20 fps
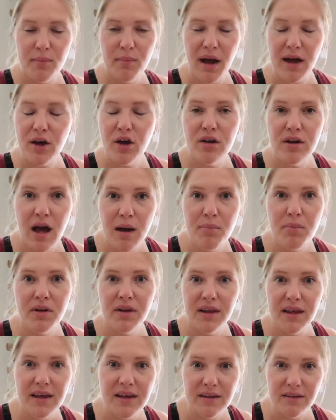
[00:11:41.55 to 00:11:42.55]
their, I could not
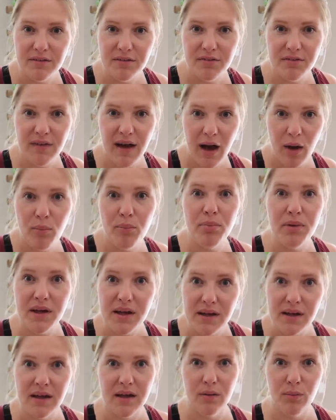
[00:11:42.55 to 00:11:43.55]
believe how
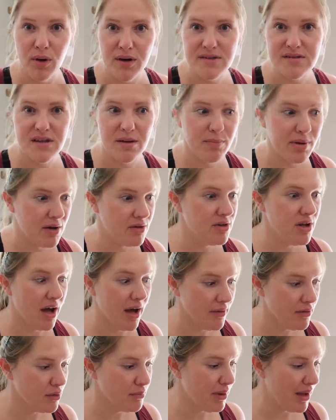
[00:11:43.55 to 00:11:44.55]
big he was compared to
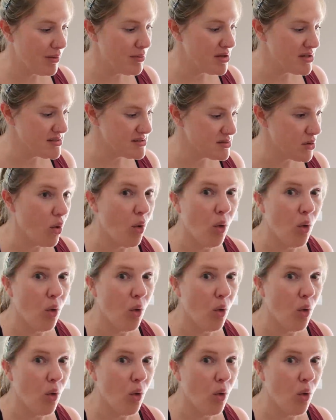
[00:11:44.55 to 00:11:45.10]
other babies